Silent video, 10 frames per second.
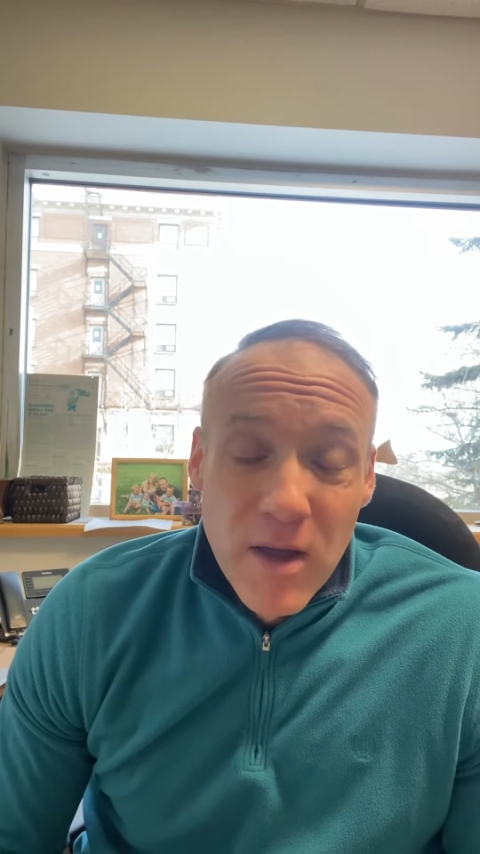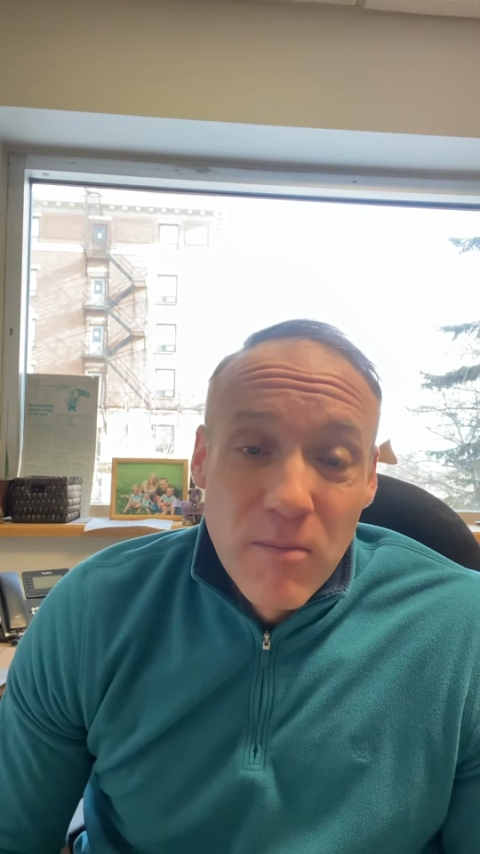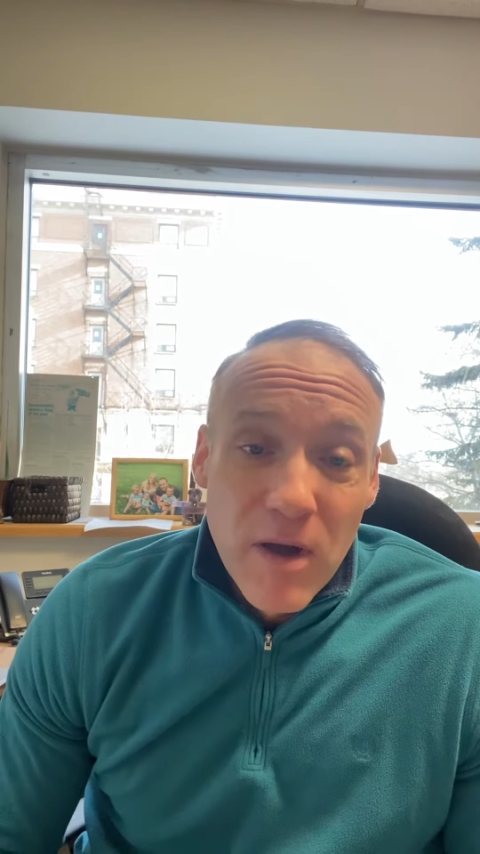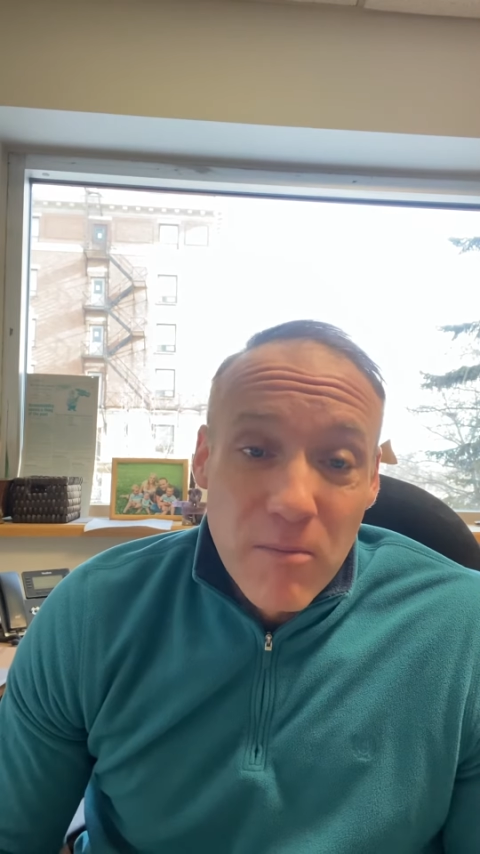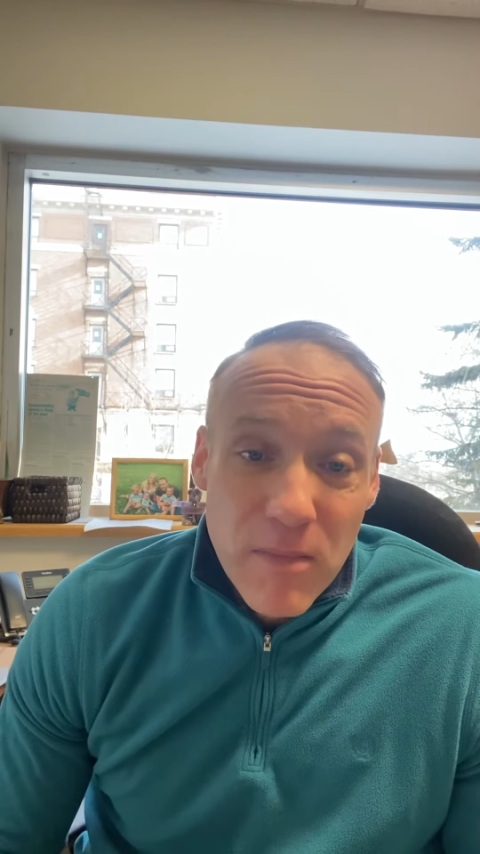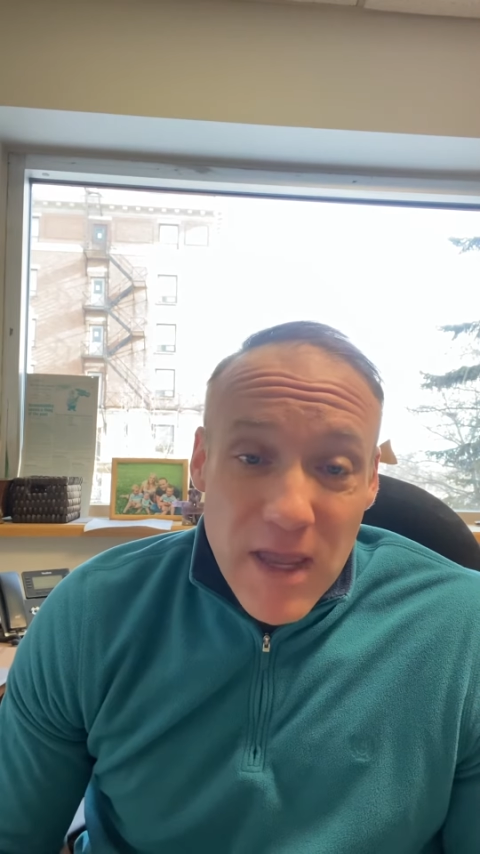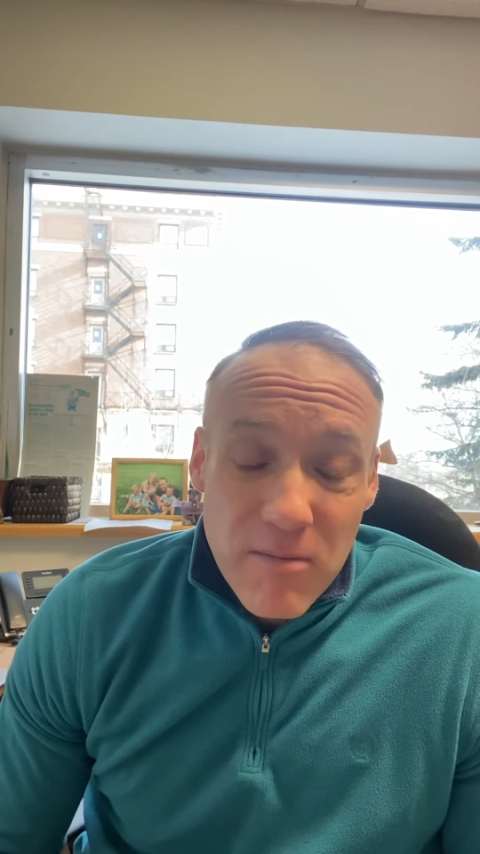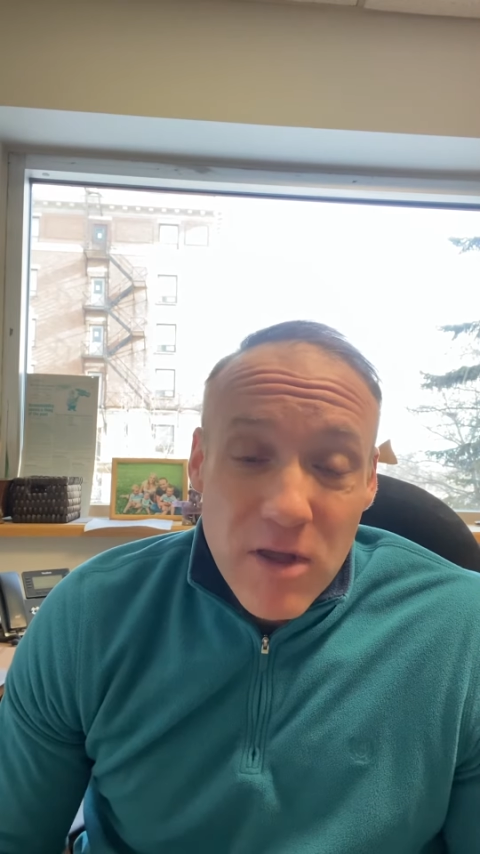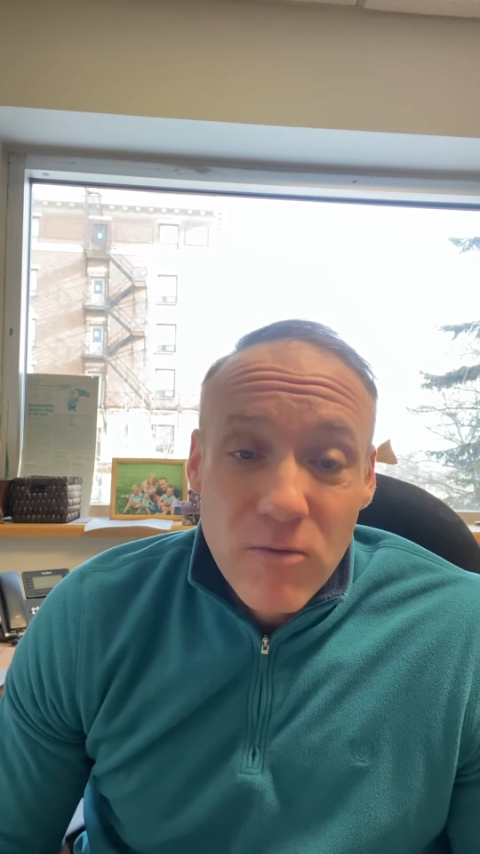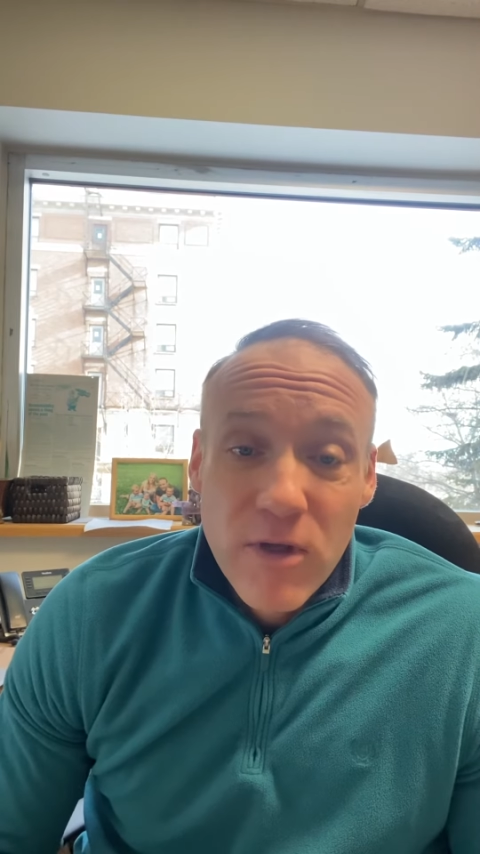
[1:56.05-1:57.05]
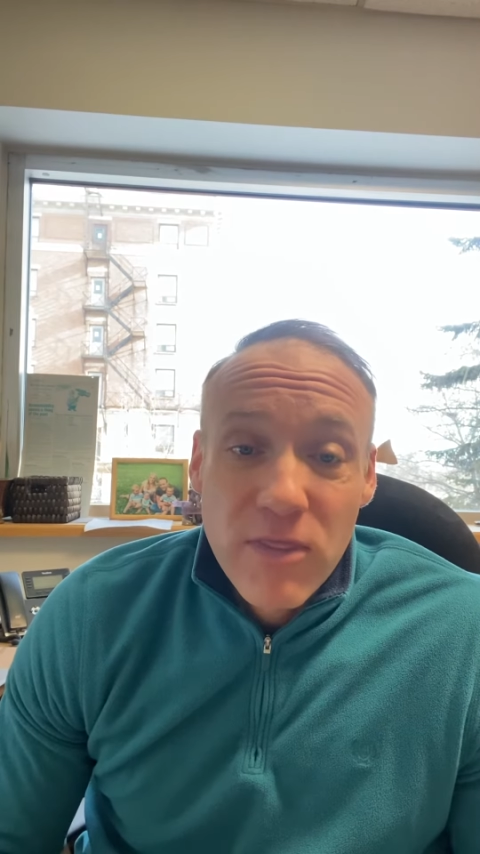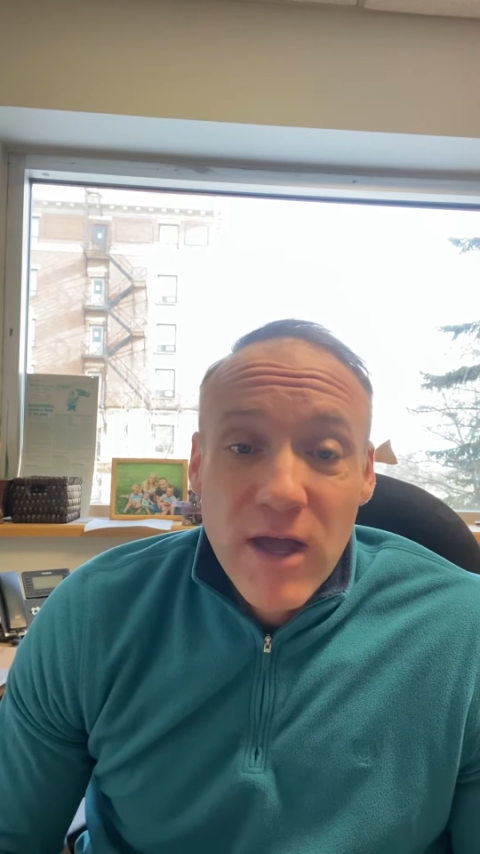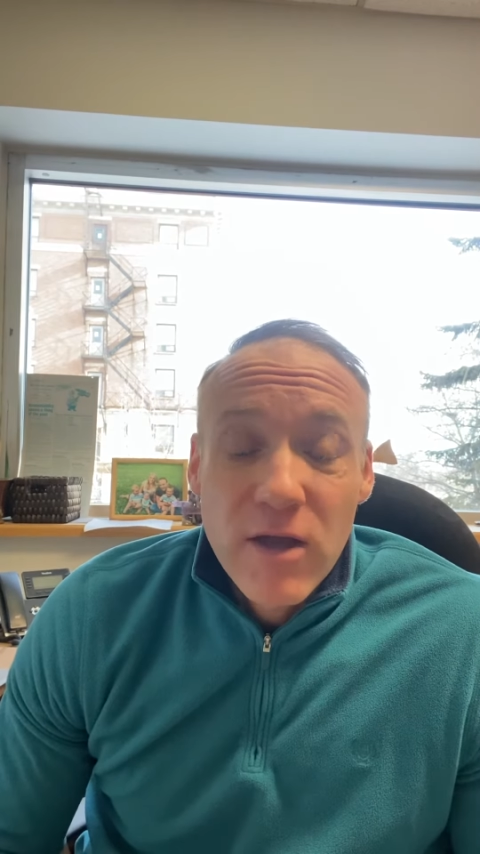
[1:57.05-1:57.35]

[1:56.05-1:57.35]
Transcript: but maybe with that